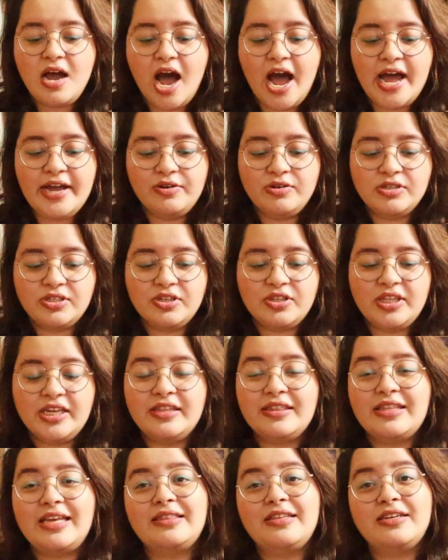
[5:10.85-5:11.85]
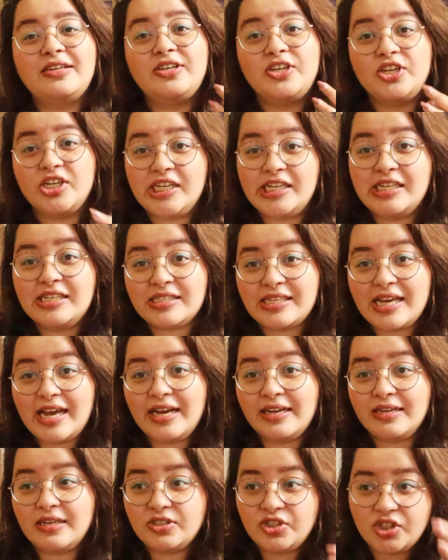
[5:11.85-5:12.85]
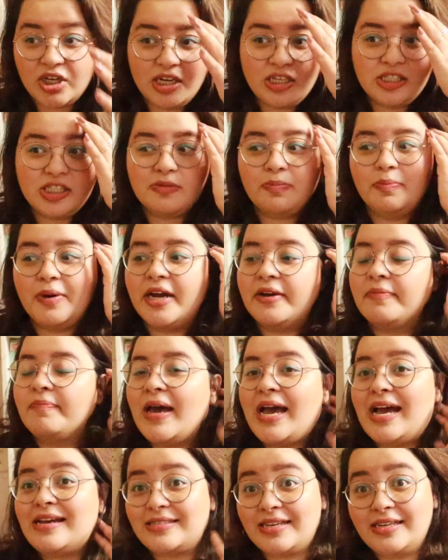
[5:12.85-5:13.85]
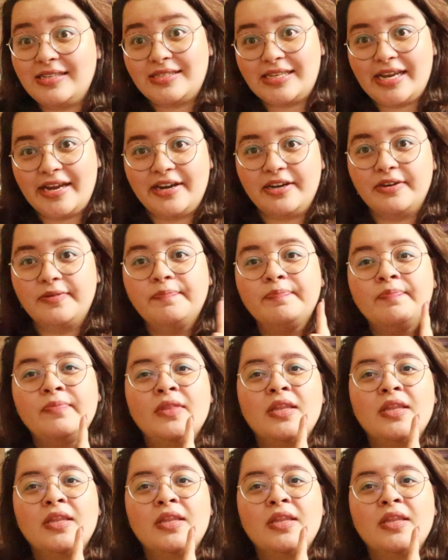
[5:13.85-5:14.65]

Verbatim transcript: I also think that The Trees had a chance, but as I said,